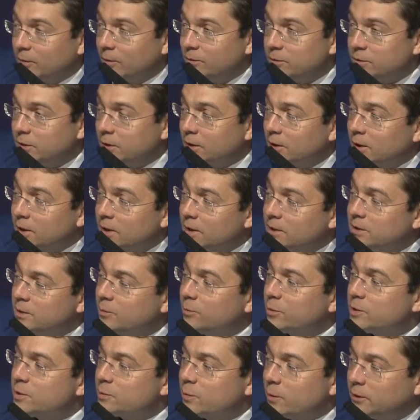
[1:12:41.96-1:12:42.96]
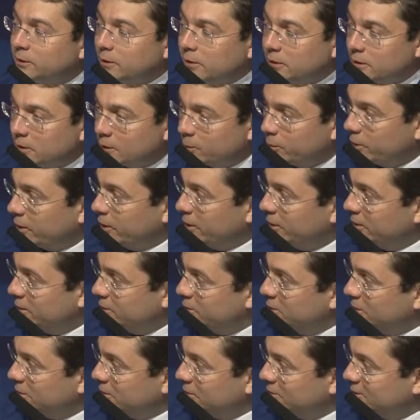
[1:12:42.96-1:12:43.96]
And our colleagues from
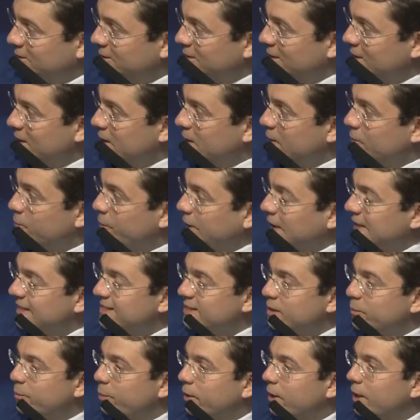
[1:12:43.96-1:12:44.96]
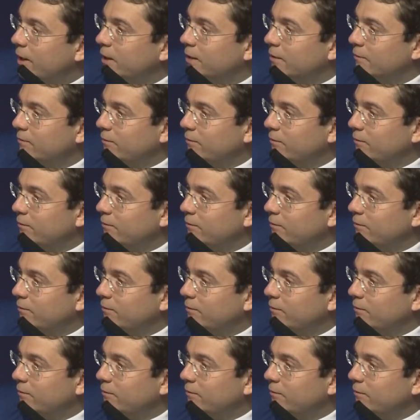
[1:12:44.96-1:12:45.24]
different regions